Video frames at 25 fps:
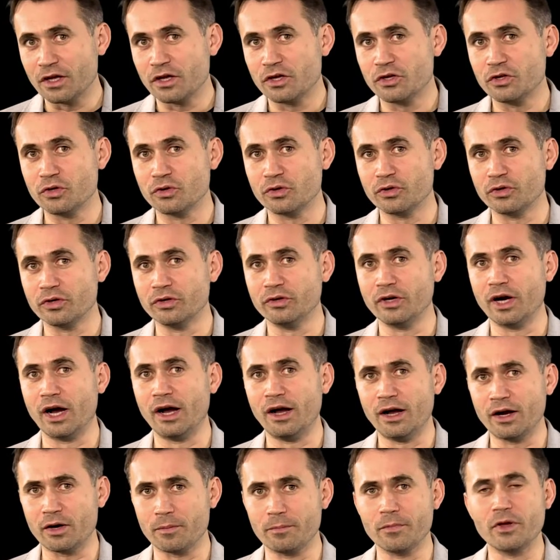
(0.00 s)
you
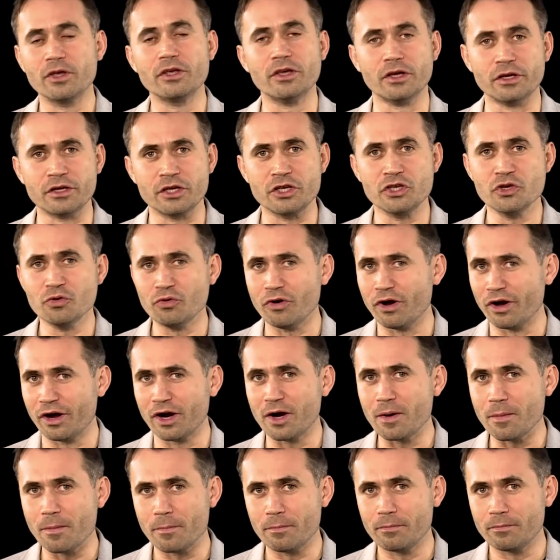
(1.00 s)

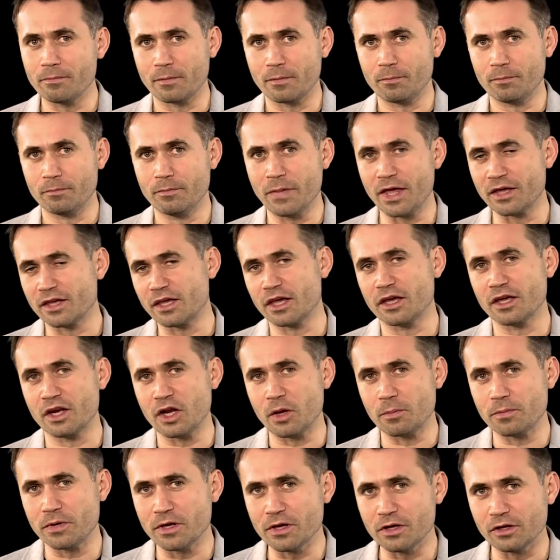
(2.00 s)
are making an
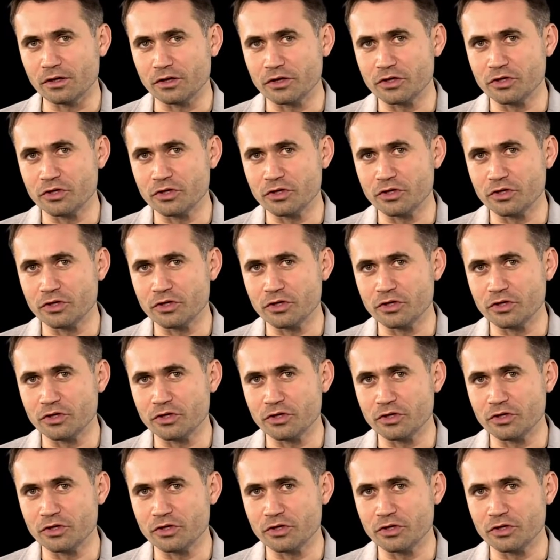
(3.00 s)
appeal.